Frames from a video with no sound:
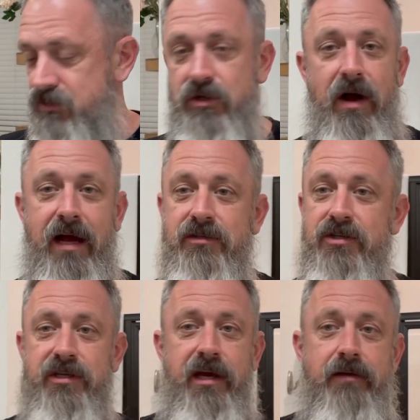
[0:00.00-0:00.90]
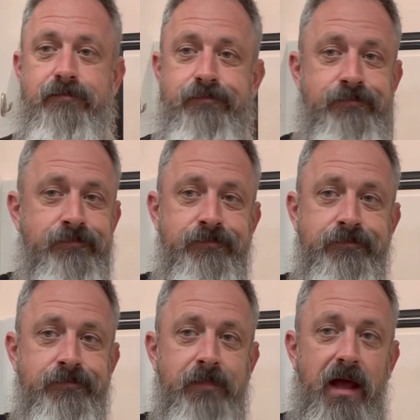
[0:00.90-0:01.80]
so I just get
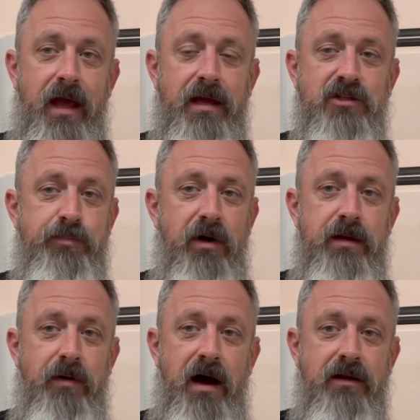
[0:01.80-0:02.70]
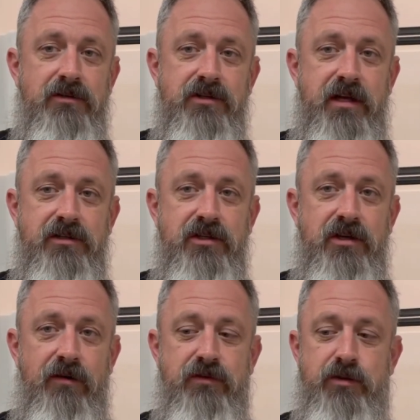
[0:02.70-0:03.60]
a spray bottle. Just get
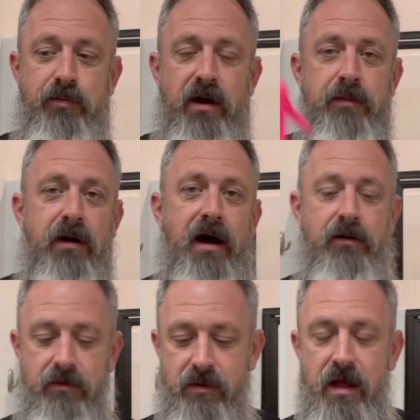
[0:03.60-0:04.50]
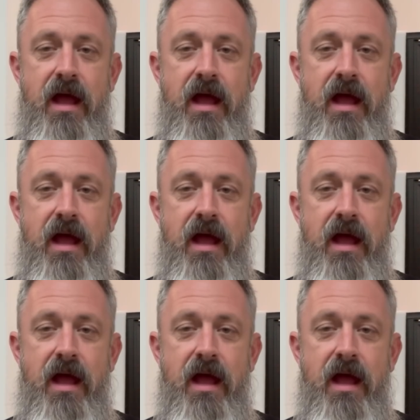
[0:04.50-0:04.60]
yourself a spray bottle.